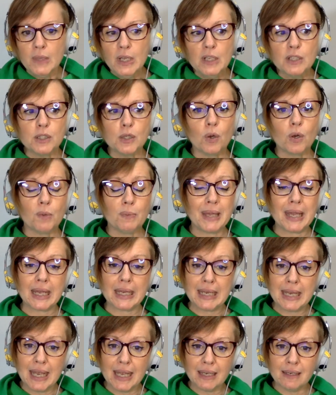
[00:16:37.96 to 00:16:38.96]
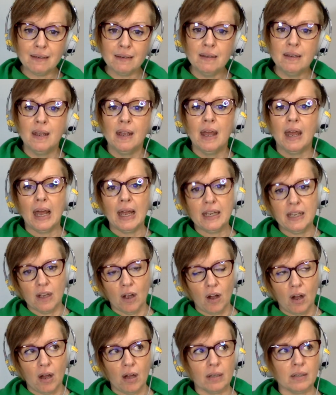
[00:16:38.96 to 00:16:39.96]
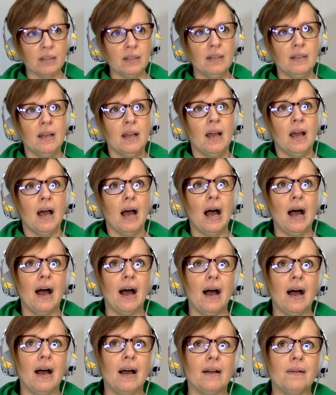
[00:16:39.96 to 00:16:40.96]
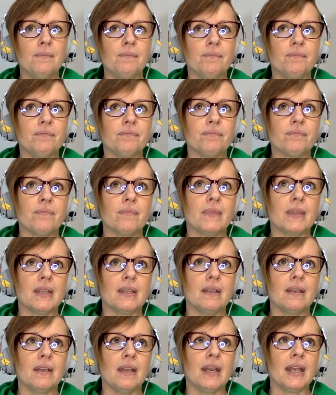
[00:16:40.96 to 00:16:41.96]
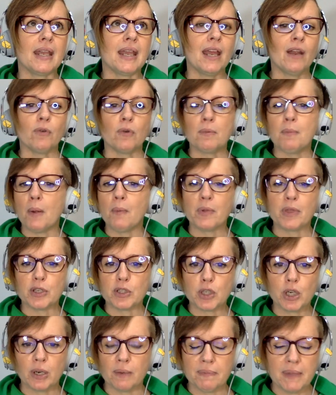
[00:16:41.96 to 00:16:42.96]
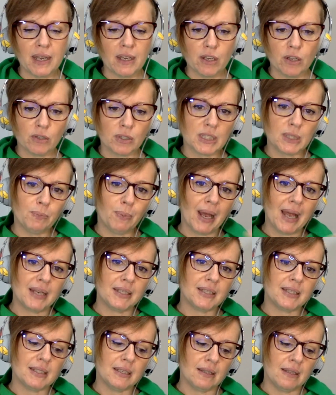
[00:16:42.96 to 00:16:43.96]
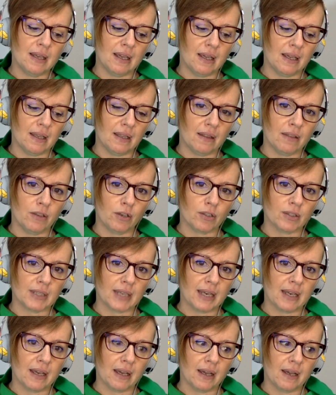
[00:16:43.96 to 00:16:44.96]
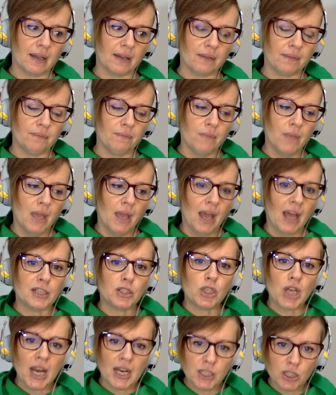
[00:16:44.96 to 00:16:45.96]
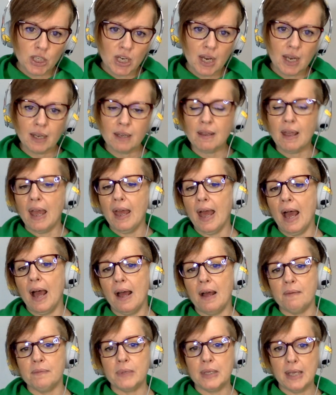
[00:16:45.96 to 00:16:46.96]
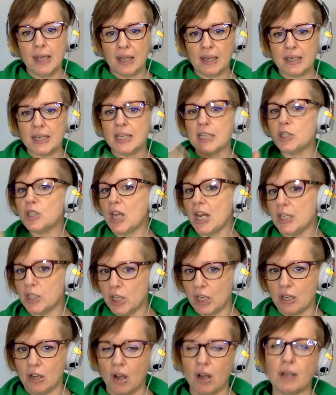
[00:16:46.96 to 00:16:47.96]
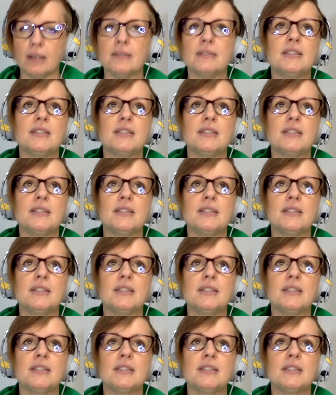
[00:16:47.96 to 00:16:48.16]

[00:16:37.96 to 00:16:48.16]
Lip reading: So it'll be a yin, a yang, and I can't remember the term they used, but there's like a changing yin and a changing yang.